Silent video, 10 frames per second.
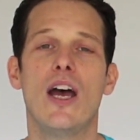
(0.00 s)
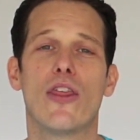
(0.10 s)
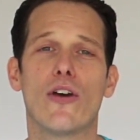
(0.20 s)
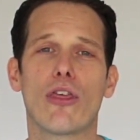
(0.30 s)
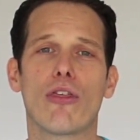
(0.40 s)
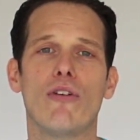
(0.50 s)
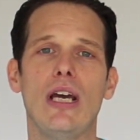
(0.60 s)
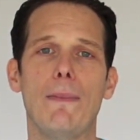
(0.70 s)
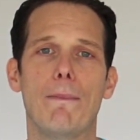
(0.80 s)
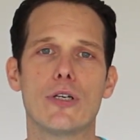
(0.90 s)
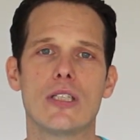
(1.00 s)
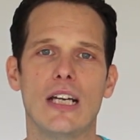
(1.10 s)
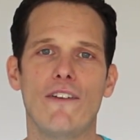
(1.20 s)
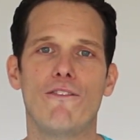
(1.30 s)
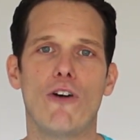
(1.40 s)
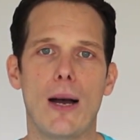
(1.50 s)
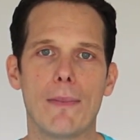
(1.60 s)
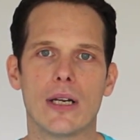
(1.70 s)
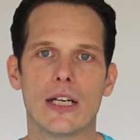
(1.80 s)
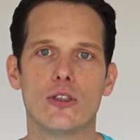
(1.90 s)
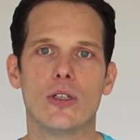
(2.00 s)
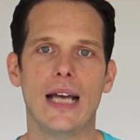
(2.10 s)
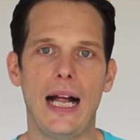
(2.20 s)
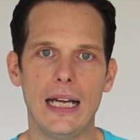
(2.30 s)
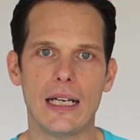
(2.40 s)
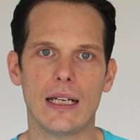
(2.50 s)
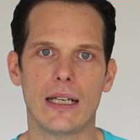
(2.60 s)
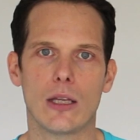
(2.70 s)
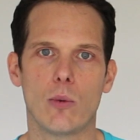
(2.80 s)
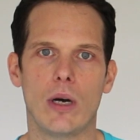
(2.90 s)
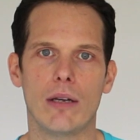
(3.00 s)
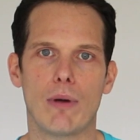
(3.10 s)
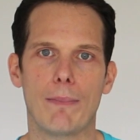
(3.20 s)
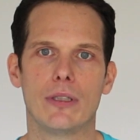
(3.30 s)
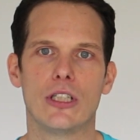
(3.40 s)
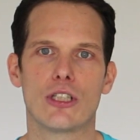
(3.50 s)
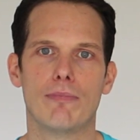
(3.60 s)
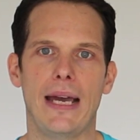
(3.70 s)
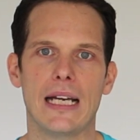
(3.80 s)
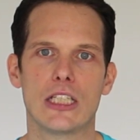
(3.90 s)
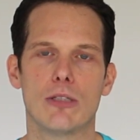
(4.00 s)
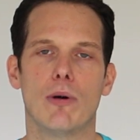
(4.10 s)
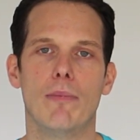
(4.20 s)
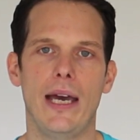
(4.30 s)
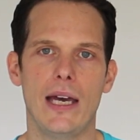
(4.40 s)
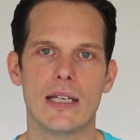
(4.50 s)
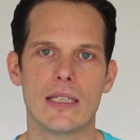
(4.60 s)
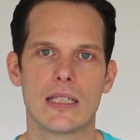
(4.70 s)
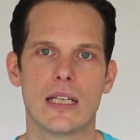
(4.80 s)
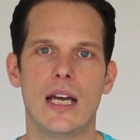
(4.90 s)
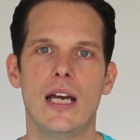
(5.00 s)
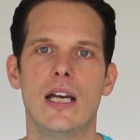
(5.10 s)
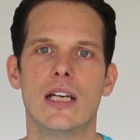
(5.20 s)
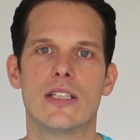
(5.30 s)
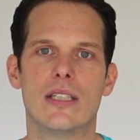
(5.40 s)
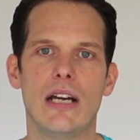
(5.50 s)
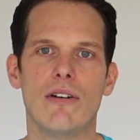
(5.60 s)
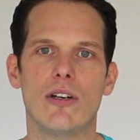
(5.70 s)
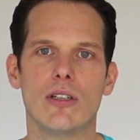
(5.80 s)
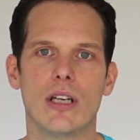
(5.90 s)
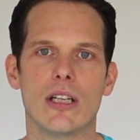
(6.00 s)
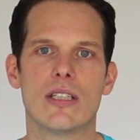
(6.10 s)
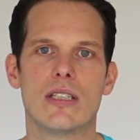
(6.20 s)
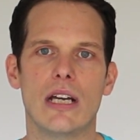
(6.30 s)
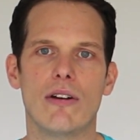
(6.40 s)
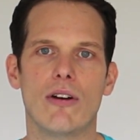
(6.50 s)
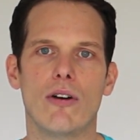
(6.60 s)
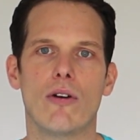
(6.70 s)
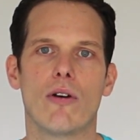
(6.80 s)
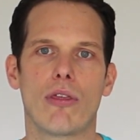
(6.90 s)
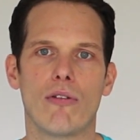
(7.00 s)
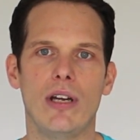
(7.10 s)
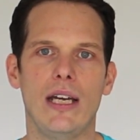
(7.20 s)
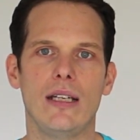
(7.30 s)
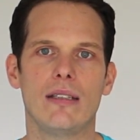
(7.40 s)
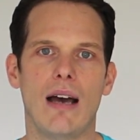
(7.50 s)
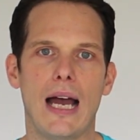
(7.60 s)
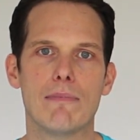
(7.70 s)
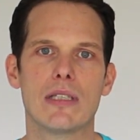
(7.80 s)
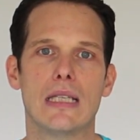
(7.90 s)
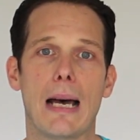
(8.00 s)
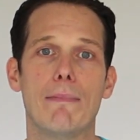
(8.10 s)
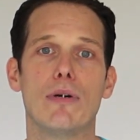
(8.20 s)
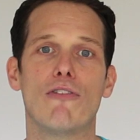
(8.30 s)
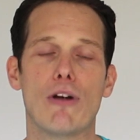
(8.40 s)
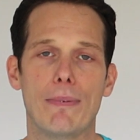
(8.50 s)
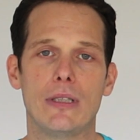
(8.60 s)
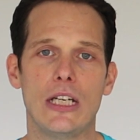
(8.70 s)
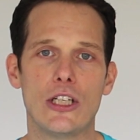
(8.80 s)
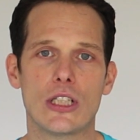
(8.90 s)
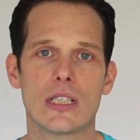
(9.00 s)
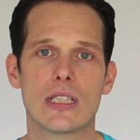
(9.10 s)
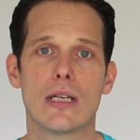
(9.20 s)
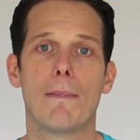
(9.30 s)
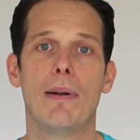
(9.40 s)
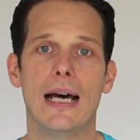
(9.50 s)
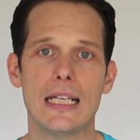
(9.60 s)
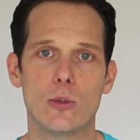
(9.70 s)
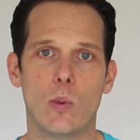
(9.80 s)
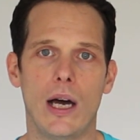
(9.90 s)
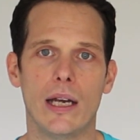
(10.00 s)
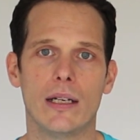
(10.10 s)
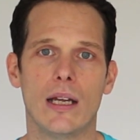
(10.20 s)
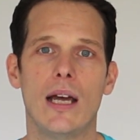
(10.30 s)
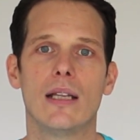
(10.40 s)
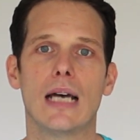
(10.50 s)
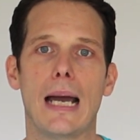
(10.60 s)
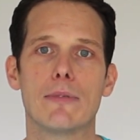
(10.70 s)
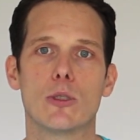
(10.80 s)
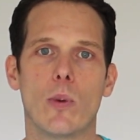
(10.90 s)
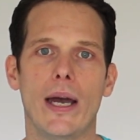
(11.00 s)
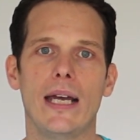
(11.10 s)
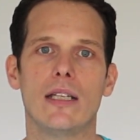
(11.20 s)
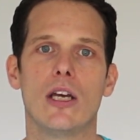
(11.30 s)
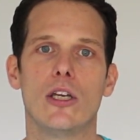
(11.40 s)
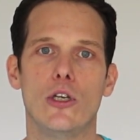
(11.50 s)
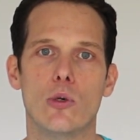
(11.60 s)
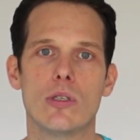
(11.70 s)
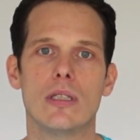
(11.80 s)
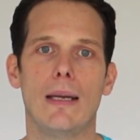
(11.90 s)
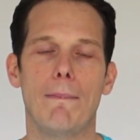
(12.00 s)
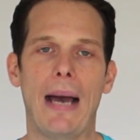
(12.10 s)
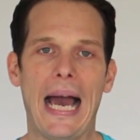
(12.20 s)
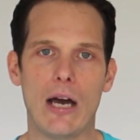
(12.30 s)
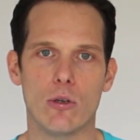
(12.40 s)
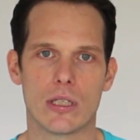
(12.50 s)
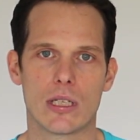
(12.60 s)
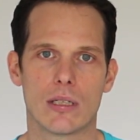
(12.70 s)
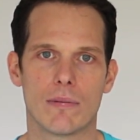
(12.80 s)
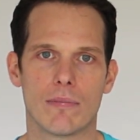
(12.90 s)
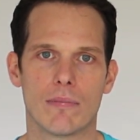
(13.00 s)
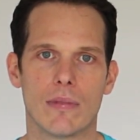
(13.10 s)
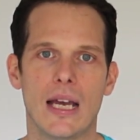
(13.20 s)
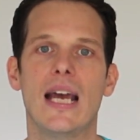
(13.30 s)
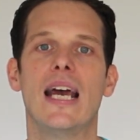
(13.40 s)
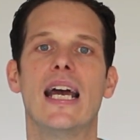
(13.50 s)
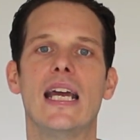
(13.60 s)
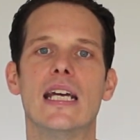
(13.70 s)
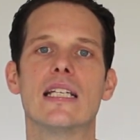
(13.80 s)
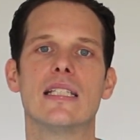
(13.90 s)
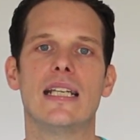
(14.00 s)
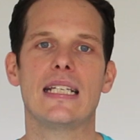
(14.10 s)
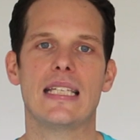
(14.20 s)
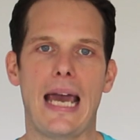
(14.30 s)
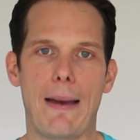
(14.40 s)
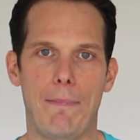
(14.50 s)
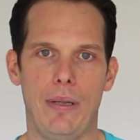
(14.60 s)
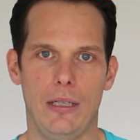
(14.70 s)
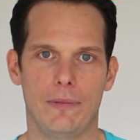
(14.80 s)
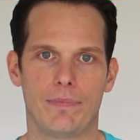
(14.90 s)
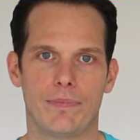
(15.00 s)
The 3% formula to calculate the 1 repetition maximum is 0.03 times number of repetitions plus 1 times weight used in pounds. Here's an example.